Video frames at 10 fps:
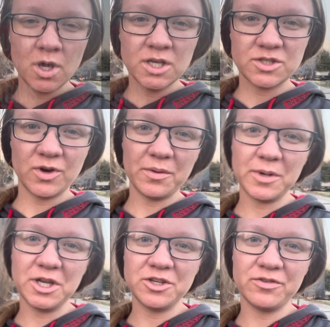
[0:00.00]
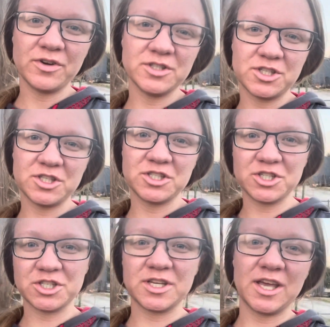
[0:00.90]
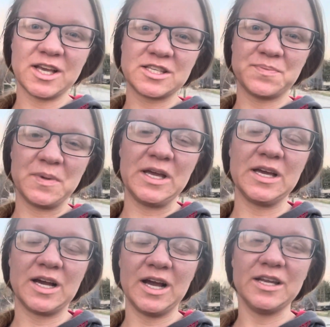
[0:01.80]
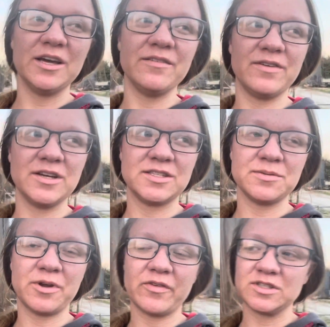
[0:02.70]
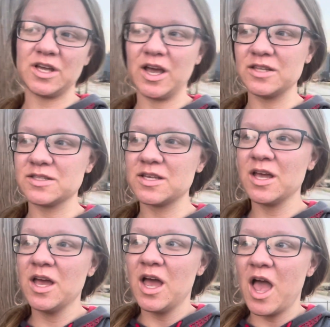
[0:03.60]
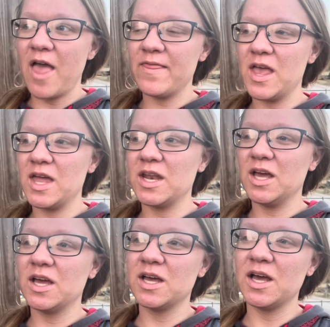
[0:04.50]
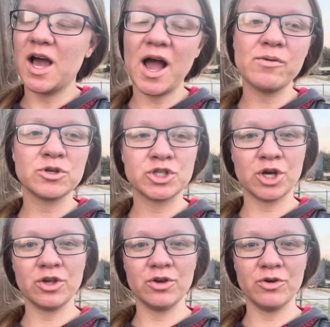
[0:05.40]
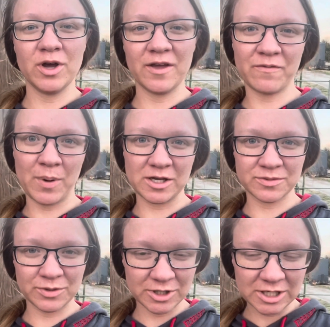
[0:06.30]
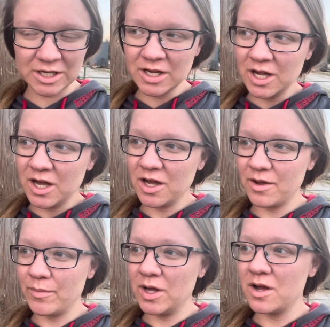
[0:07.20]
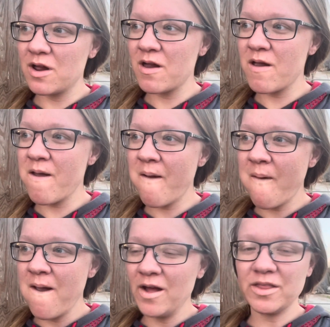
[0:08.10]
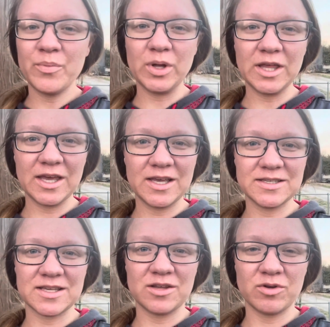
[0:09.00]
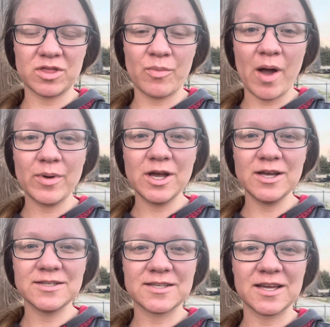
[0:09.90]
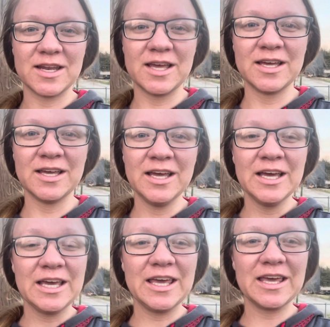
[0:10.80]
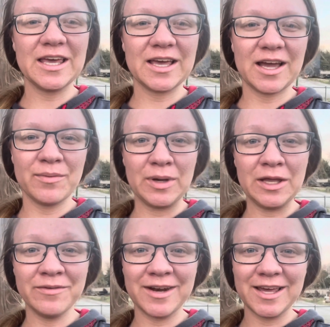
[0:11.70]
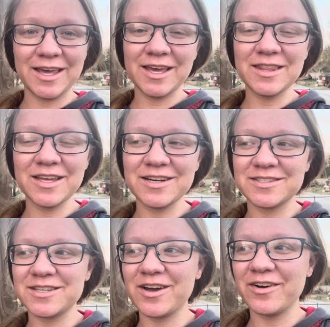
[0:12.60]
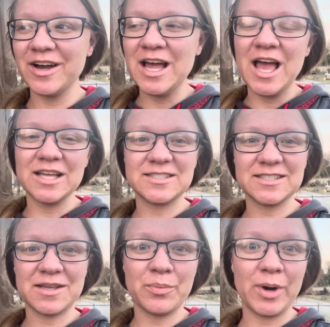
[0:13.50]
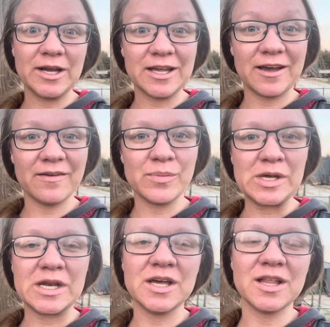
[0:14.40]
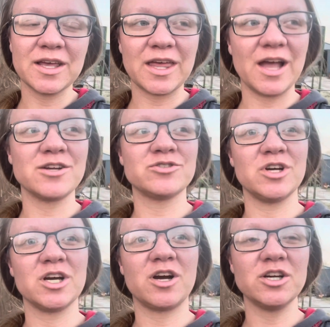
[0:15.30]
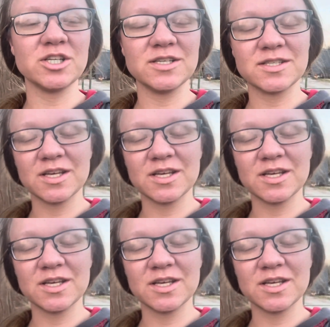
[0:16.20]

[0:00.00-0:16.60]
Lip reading: So what I'm going to do first is just explain kind of some different signs, and then I will show you if possible. The Billy is in with the mamas, and he can get kind of mean when I get in there. So, and since I'm pregnant, I've been like extra cautious.